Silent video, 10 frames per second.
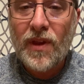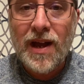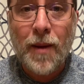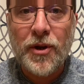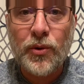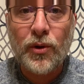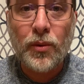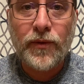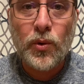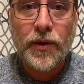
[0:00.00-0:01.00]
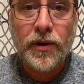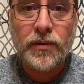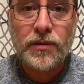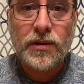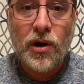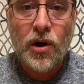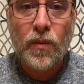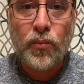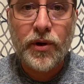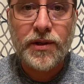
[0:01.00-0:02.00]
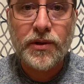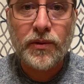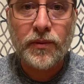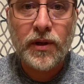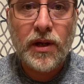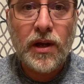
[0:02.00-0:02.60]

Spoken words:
I'll be doing a review on those all pretty soon.